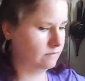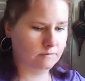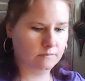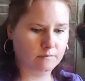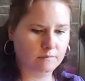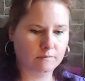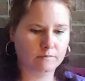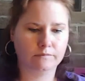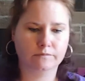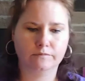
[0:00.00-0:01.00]

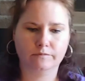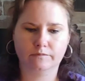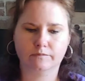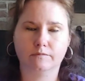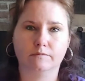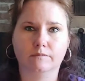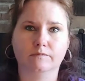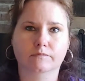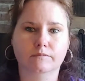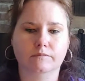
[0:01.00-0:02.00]

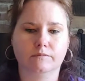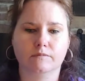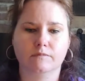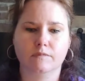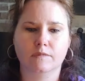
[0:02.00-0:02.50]
(silence)